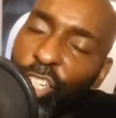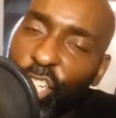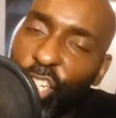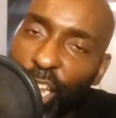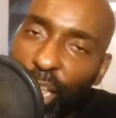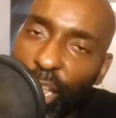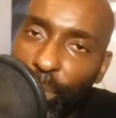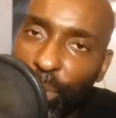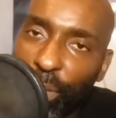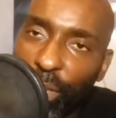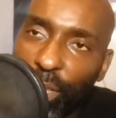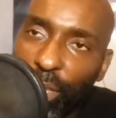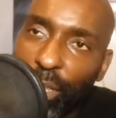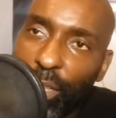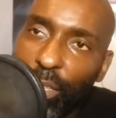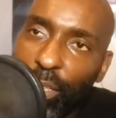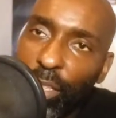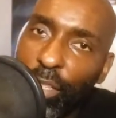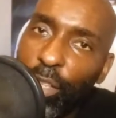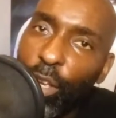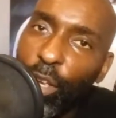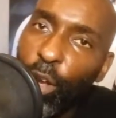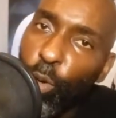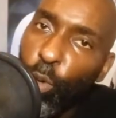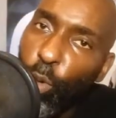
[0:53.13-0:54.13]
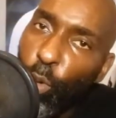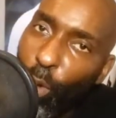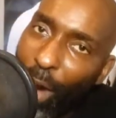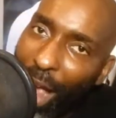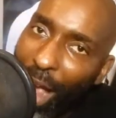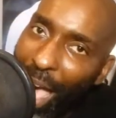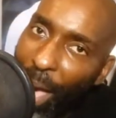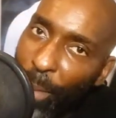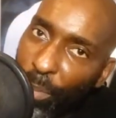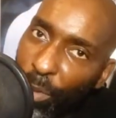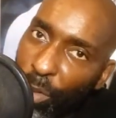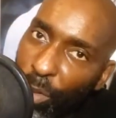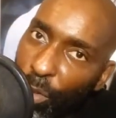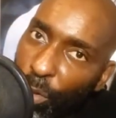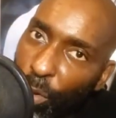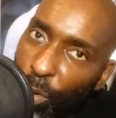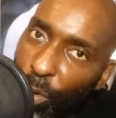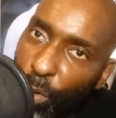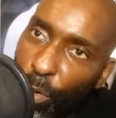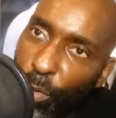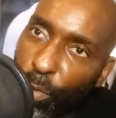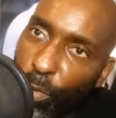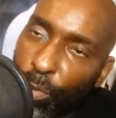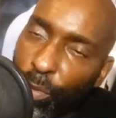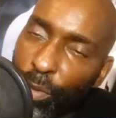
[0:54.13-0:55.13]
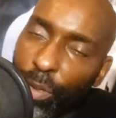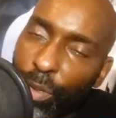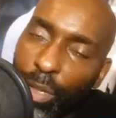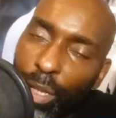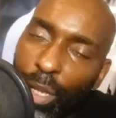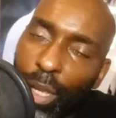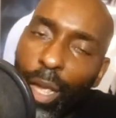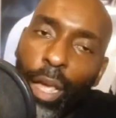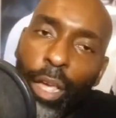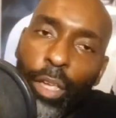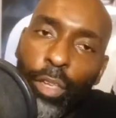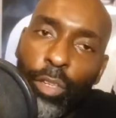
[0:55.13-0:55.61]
champions, Raptors.